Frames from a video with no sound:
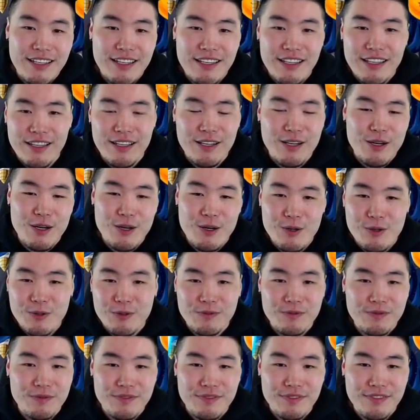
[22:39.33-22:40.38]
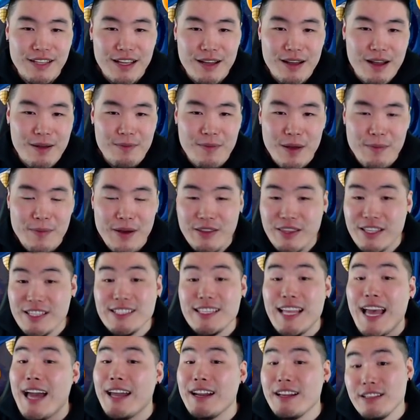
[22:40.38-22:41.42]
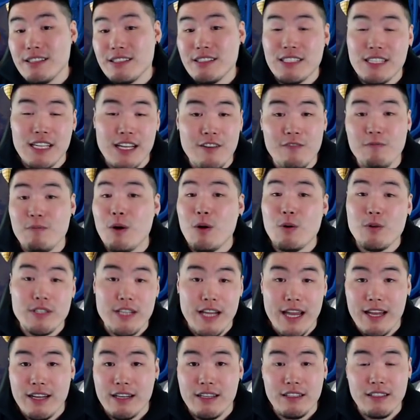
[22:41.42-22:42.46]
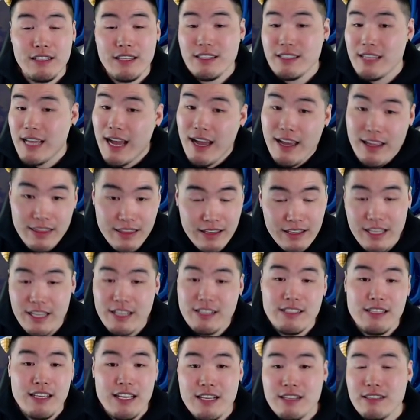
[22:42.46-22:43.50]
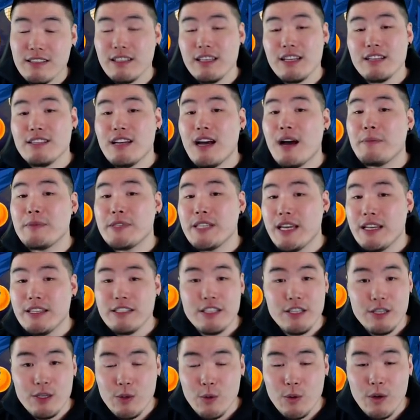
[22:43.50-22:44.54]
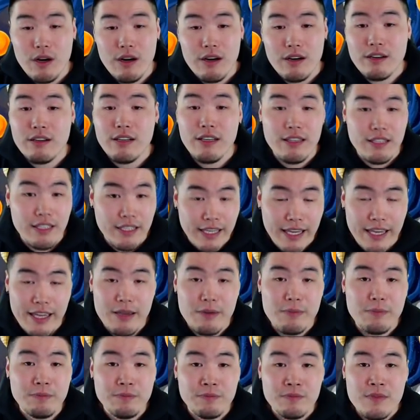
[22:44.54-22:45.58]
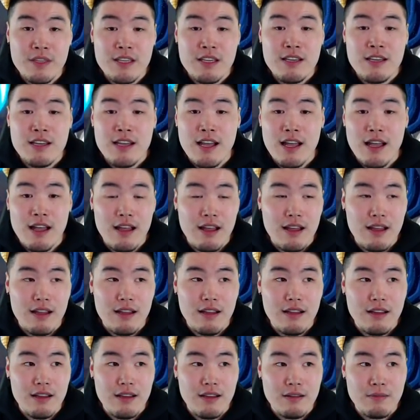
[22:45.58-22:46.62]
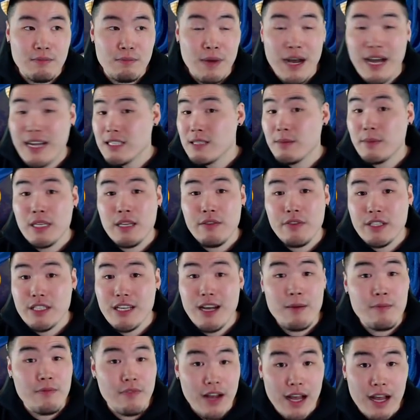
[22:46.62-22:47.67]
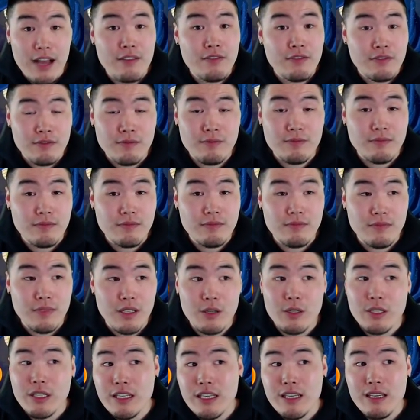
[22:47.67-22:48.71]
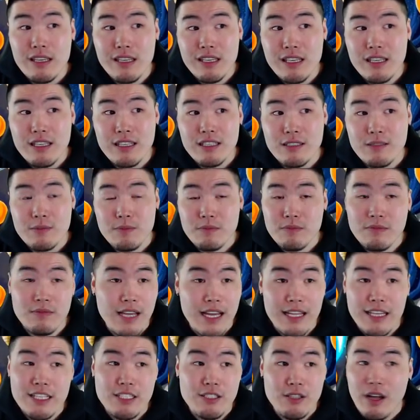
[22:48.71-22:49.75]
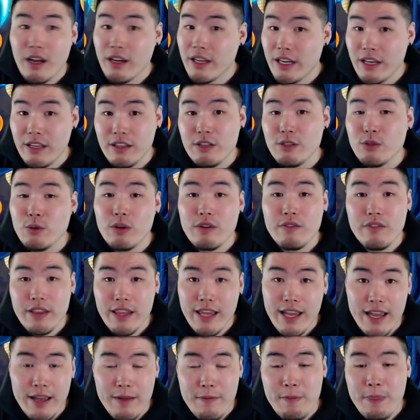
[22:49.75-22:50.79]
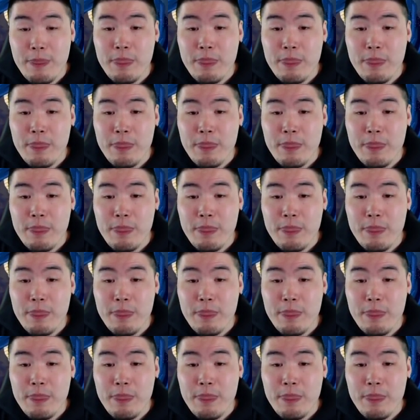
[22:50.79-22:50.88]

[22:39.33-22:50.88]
you know, about the status of Bojack because I think he's easily a top 10 TUR in the game, uh, possibly even top five. You know, he, he's at least knocking on the door for that.